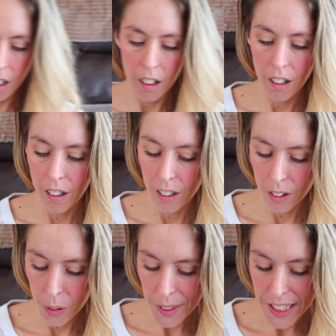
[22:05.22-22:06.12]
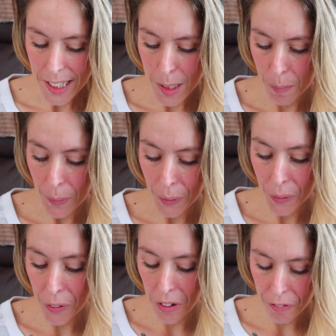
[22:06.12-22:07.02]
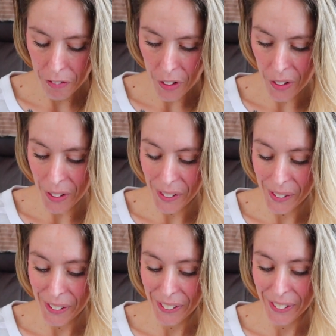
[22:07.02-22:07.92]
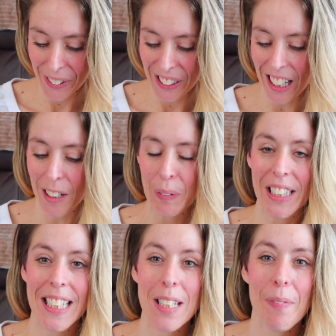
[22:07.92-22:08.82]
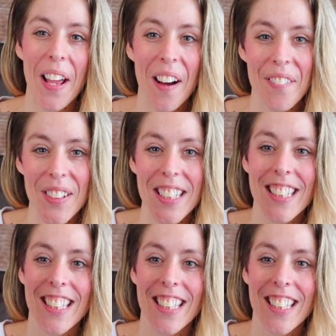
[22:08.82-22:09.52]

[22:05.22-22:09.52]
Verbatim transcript: Oh, this is beautiful. I'll put this in my office